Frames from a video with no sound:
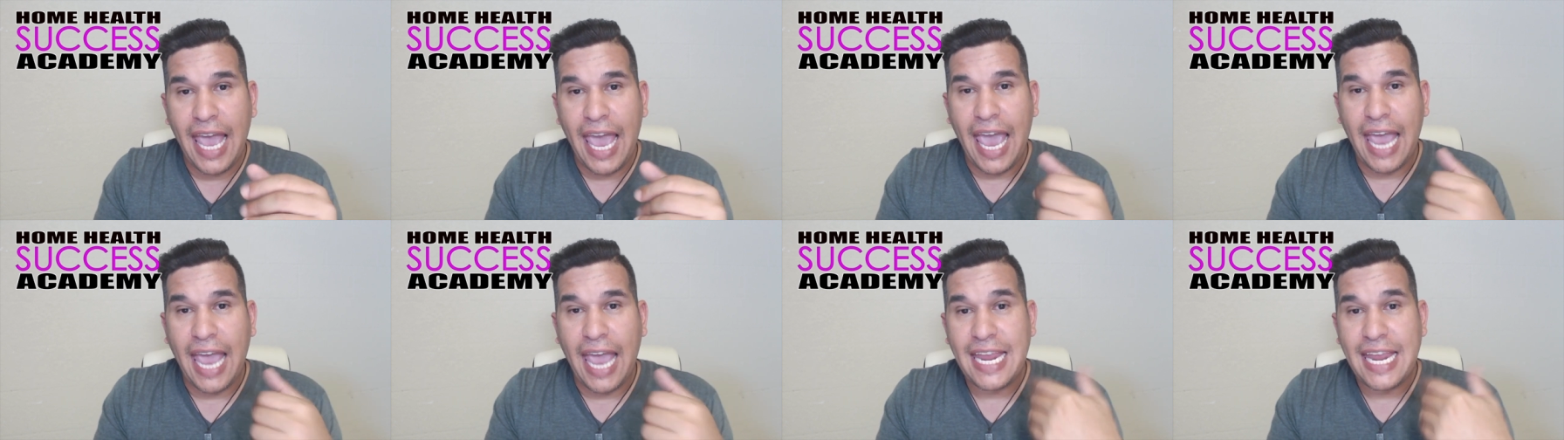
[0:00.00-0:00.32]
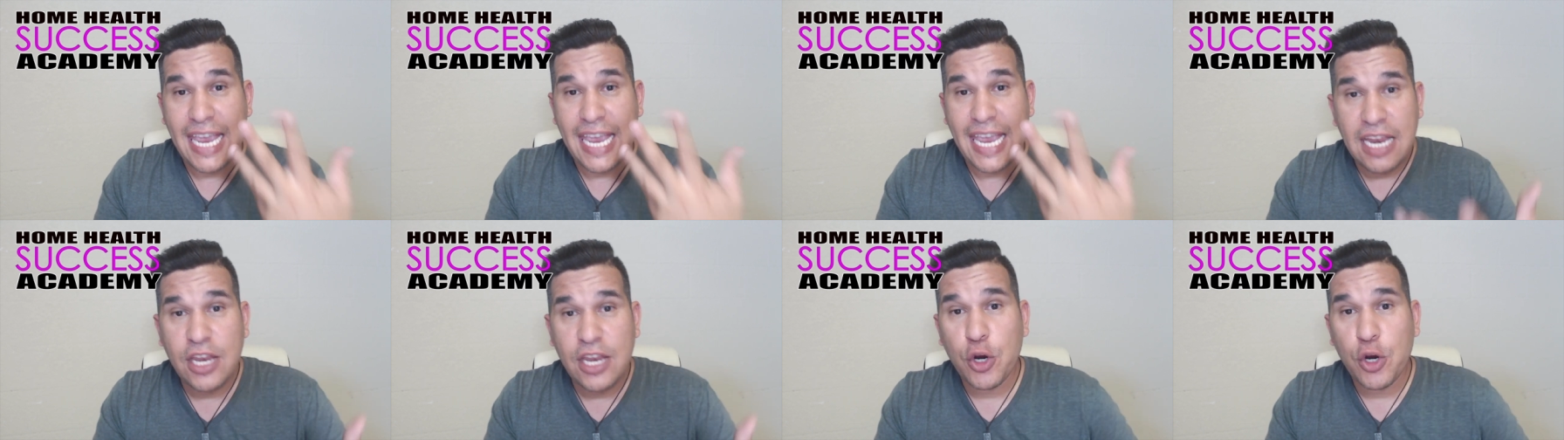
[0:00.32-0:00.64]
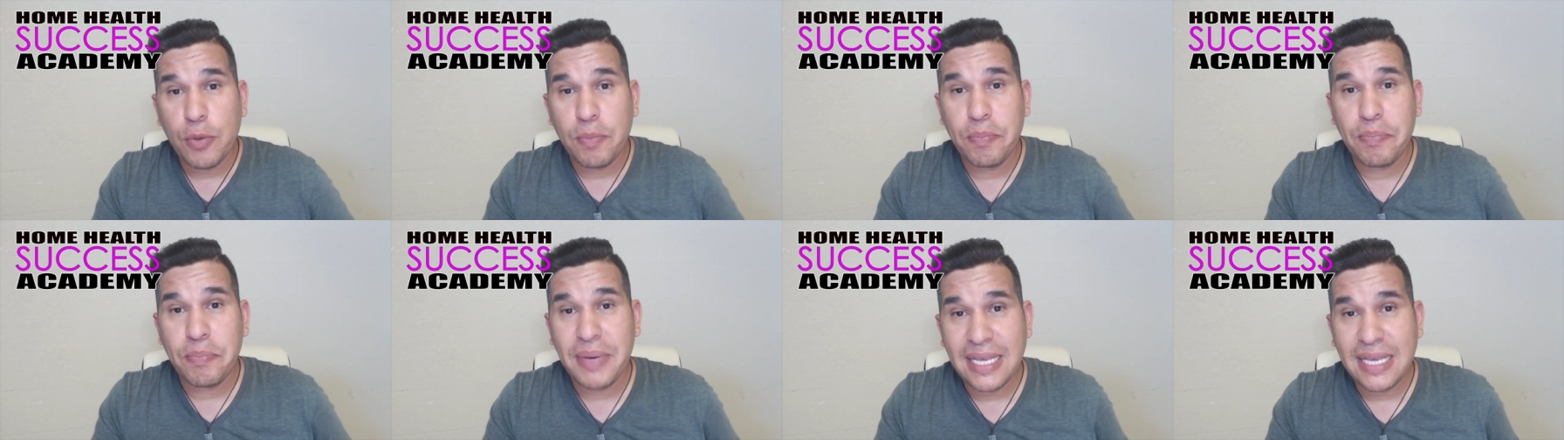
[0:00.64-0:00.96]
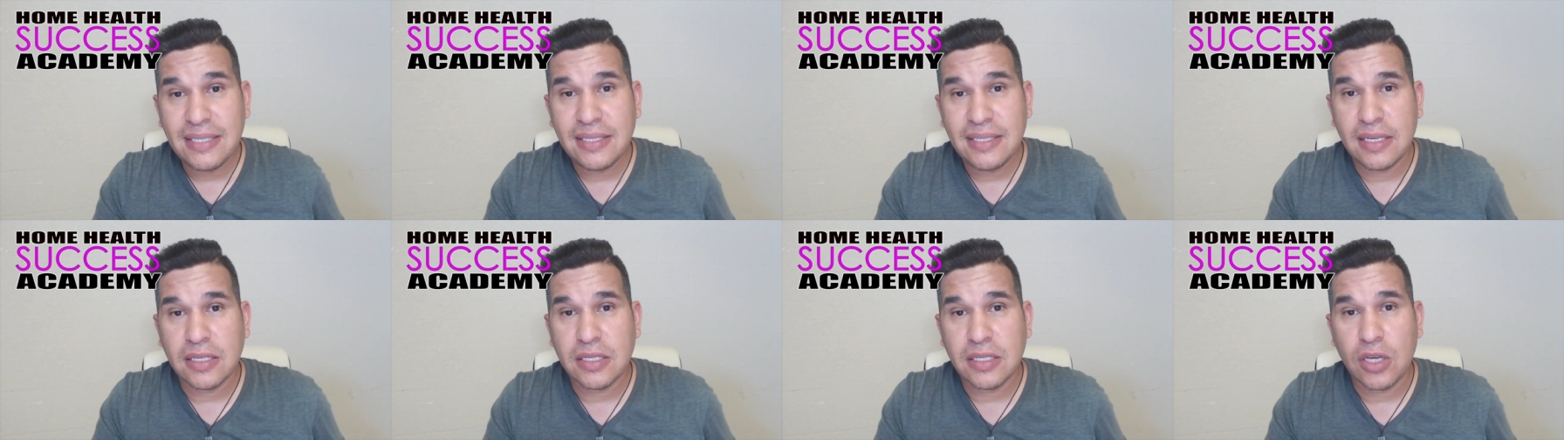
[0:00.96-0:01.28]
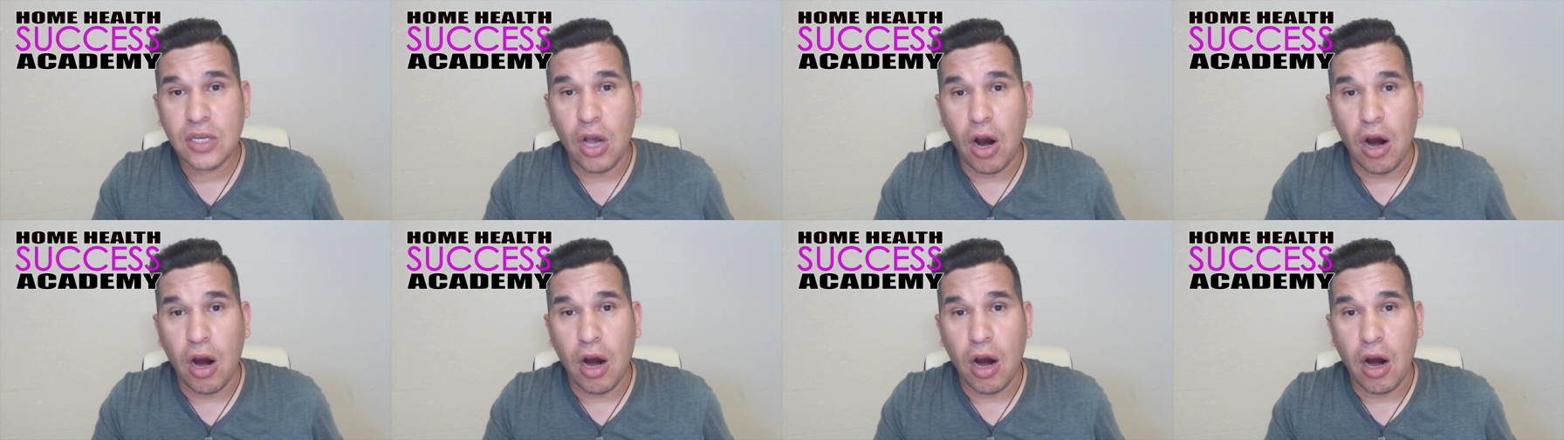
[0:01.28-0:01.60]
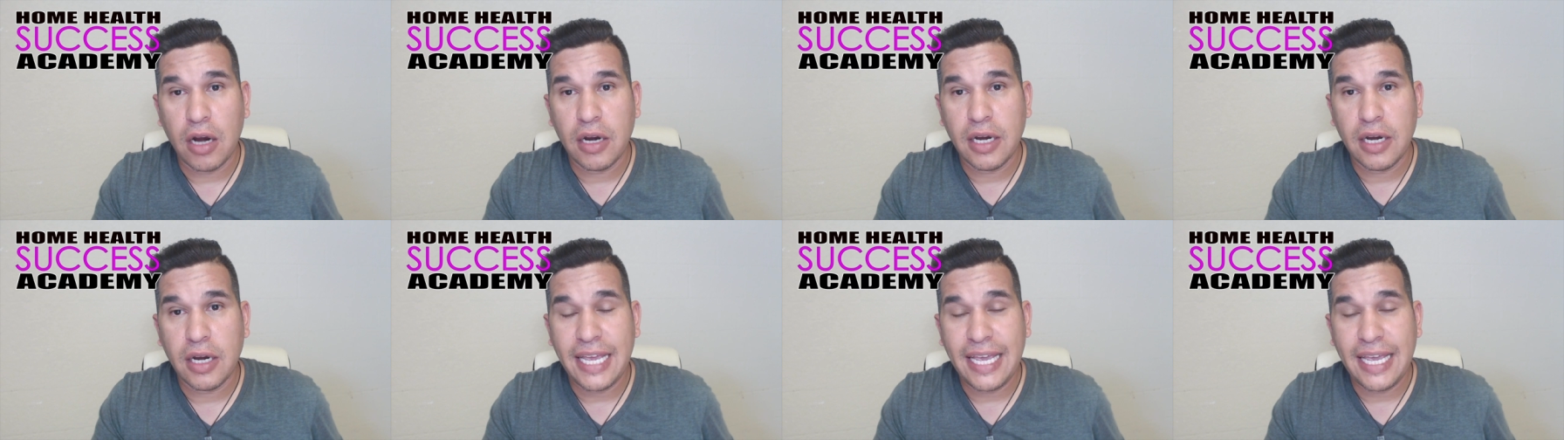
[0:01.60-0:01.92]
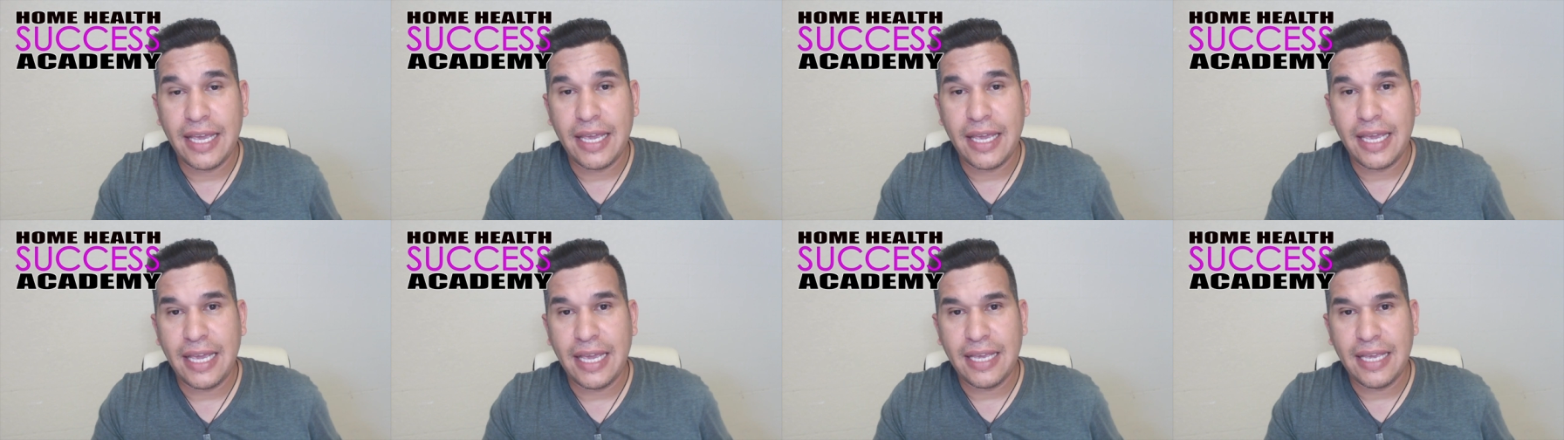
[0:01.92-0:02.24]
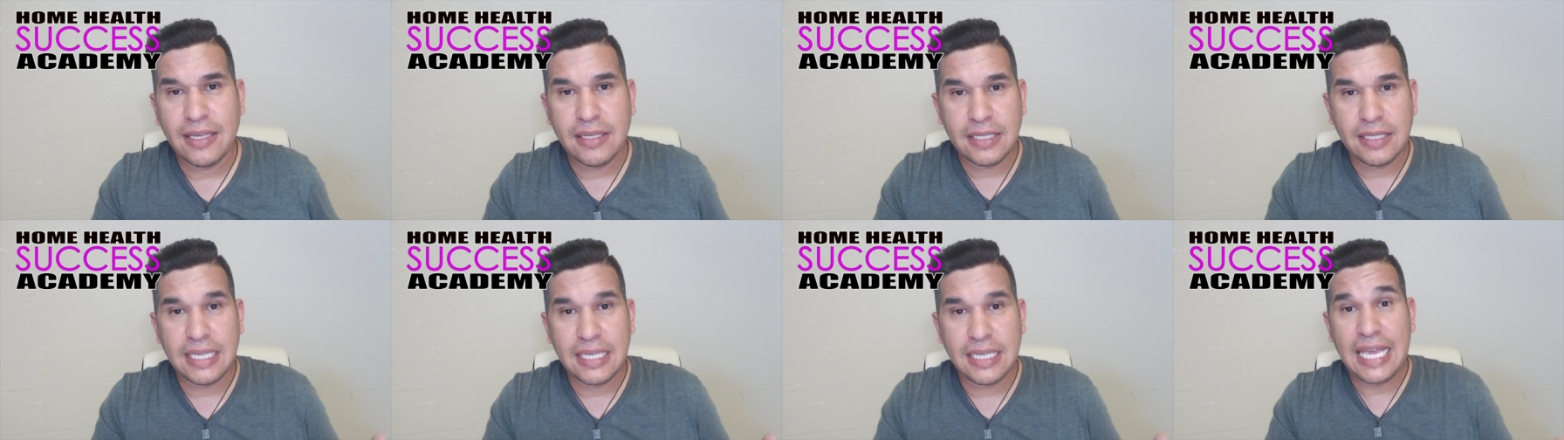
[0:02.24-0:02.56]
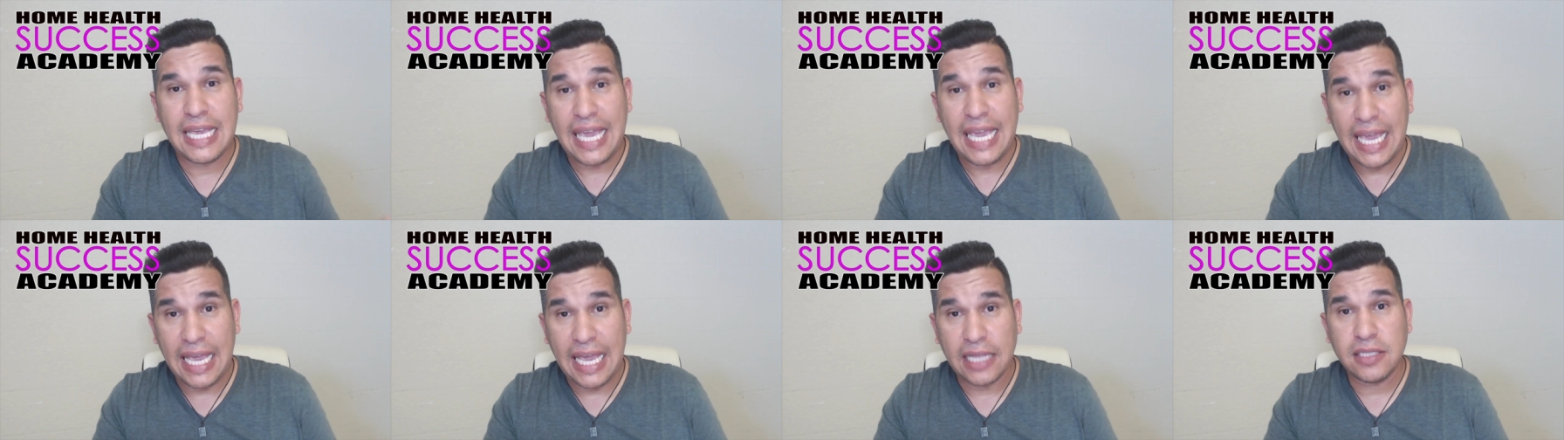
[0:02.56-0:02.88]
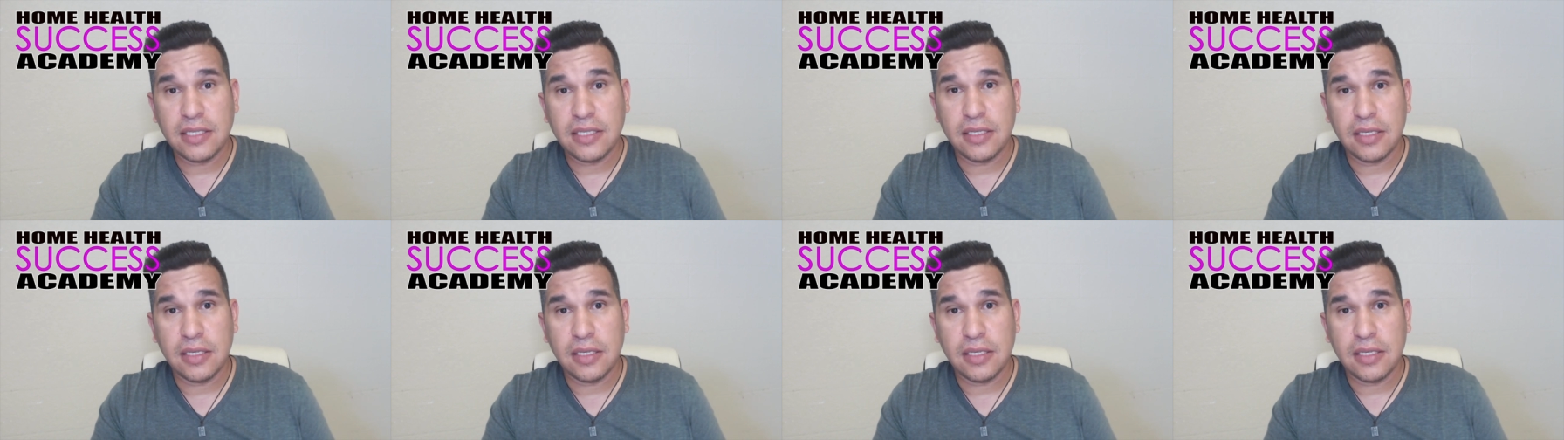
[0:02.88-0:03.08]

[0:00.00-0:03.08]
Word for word: And in your business card, is it